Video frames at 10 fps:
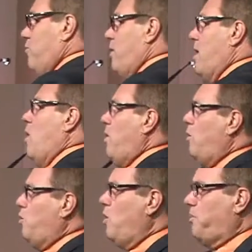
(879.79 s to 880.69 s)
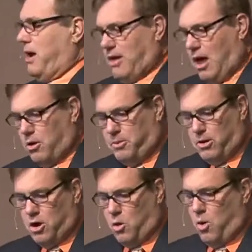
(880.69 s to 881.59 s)
know, well, well, praise God, I'm going to put
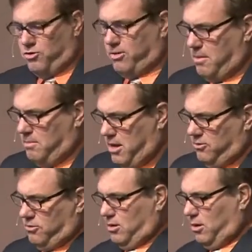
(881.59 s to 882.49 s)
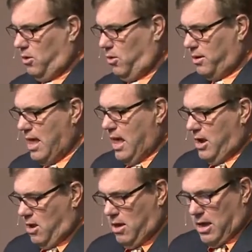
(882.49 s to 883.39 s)
on a good worship tape and minister to the Lord. You
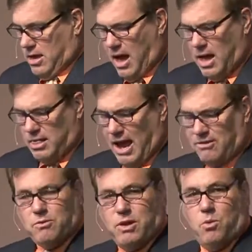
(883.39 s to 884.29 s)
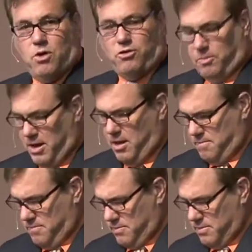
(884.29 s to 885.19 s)
know, God likes it when you worship
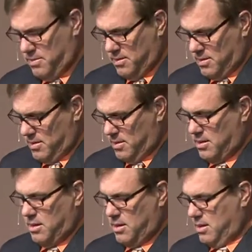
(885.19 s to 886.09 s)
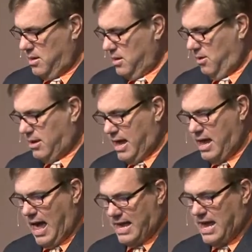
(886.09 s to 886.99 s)
him. Okay,
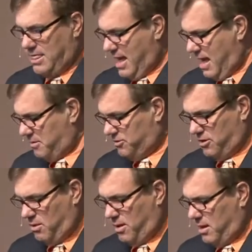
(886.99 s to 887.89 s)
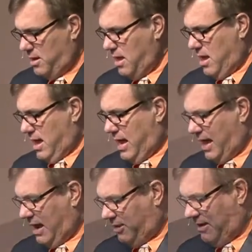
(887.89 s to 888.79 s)
I get that, but you know what? He
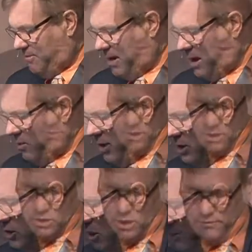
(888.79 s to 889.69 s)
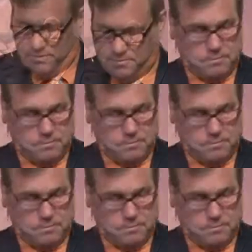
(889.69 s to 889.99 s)
likes it even better when you serve him.